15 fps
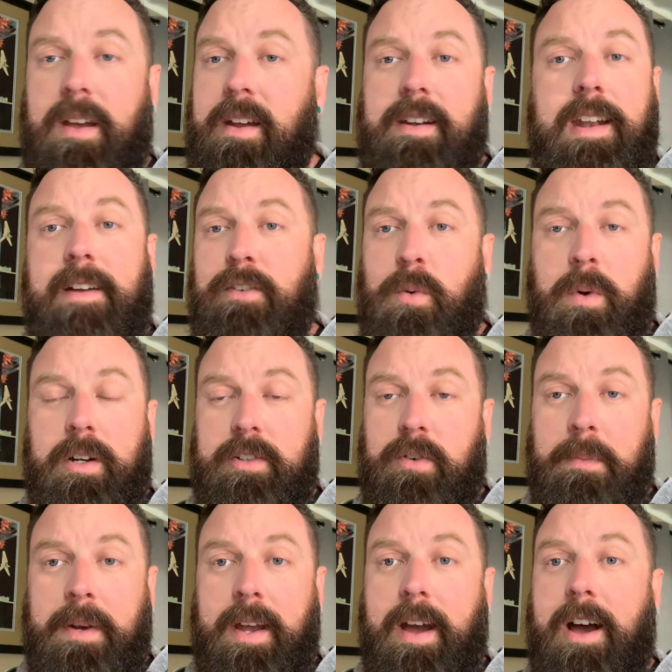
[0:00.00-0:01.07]
Never works for
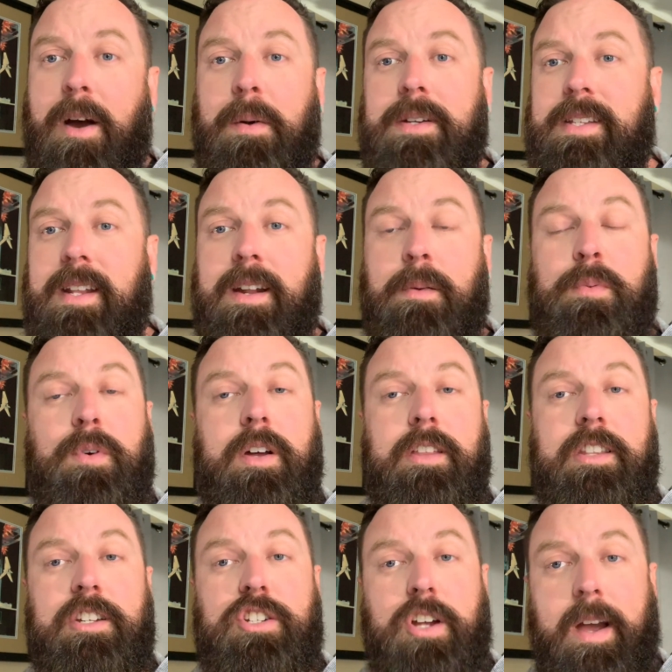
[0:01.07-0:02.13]
me. I always end up
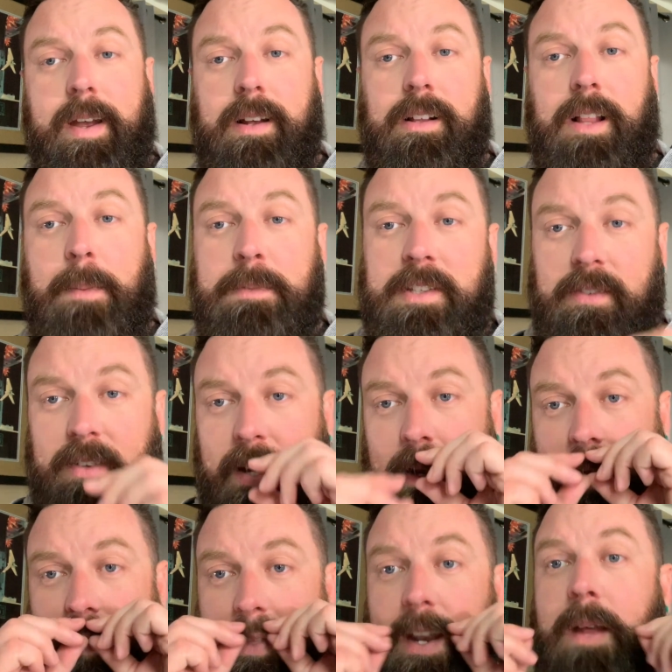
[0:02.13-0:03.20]
with giant clumps of it,
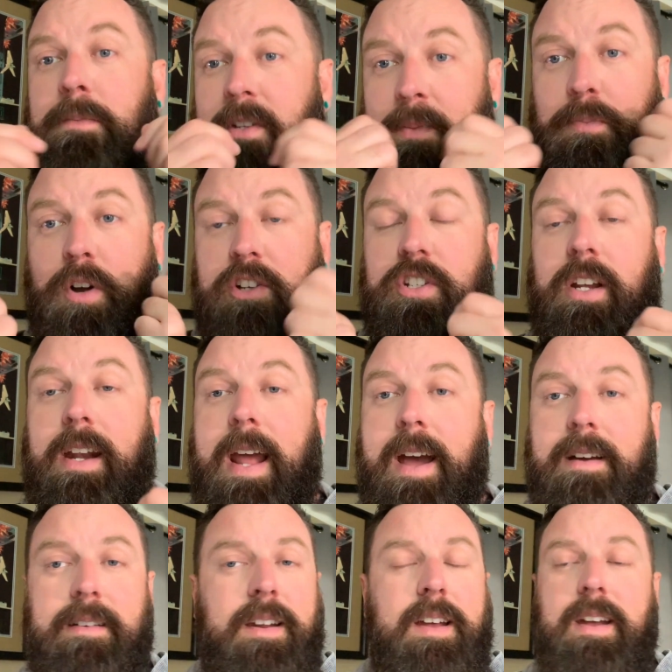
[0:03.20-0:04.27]
and then I'm just brushing it
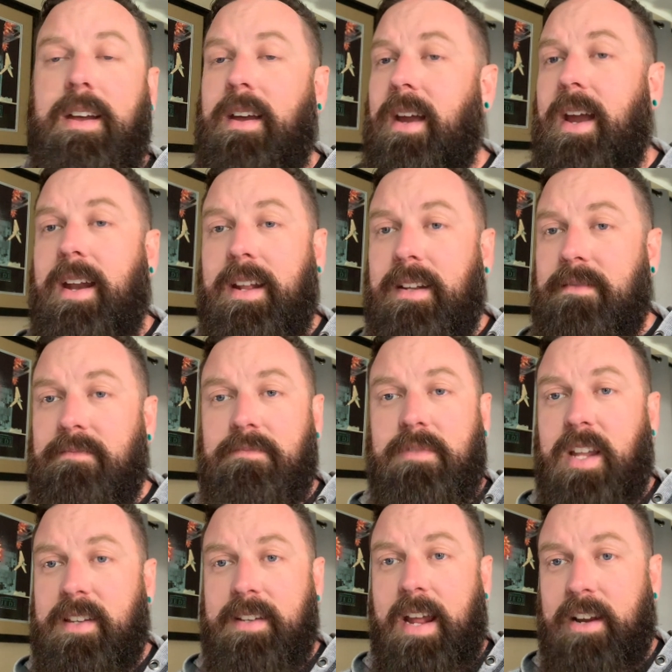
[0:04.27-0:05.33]
out, and it
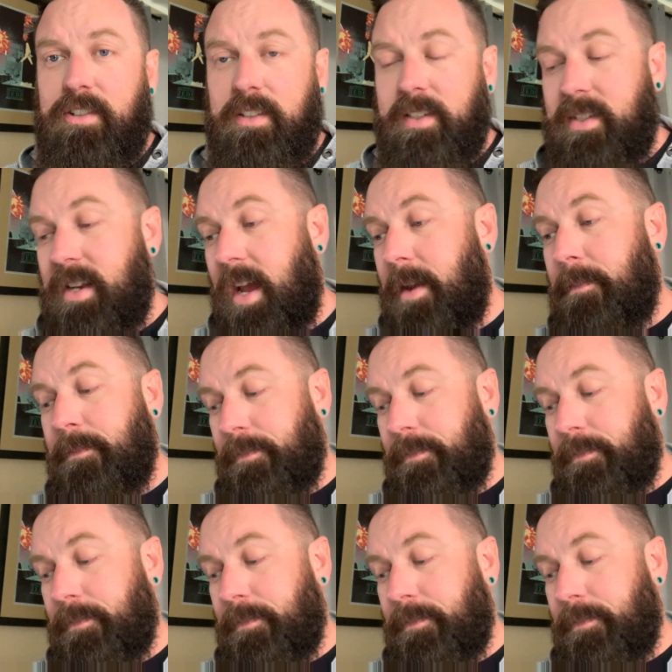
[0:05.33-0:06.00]
doesn't actually stay.